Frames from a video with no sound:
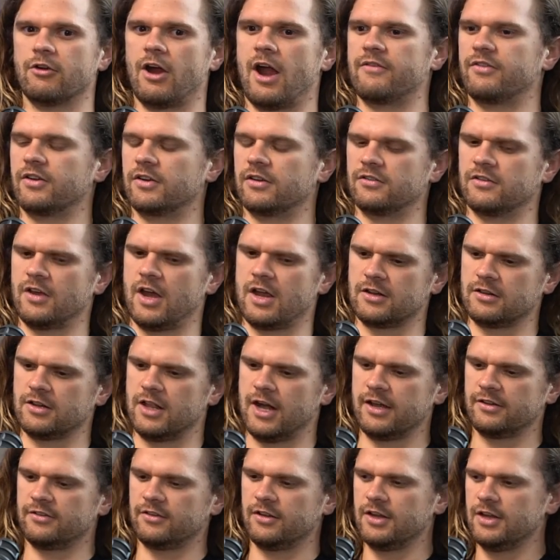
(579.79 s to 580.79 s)
graphic design
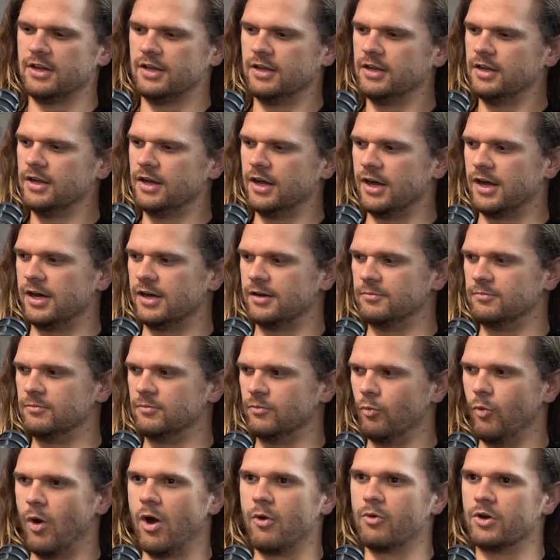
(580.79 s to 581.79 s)
class.
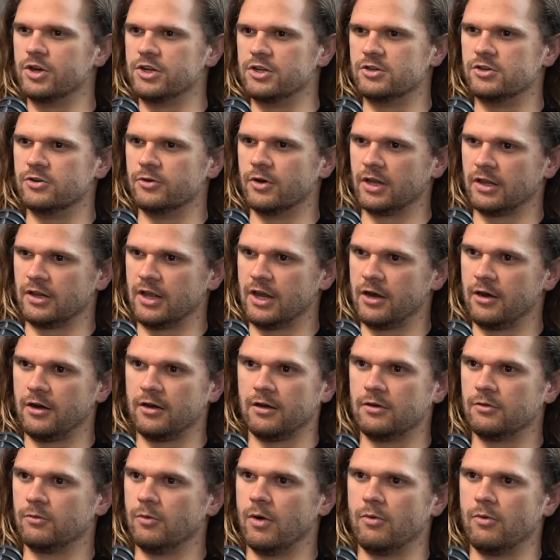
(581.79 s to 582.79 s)
What were you doing there?